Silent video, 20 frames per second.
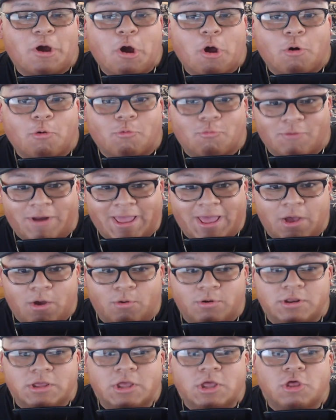
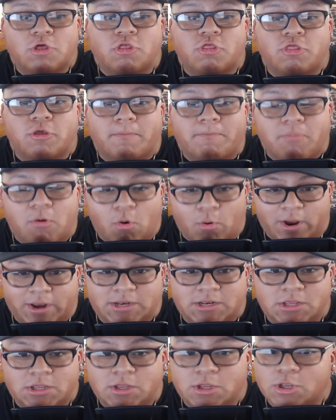Around the Point.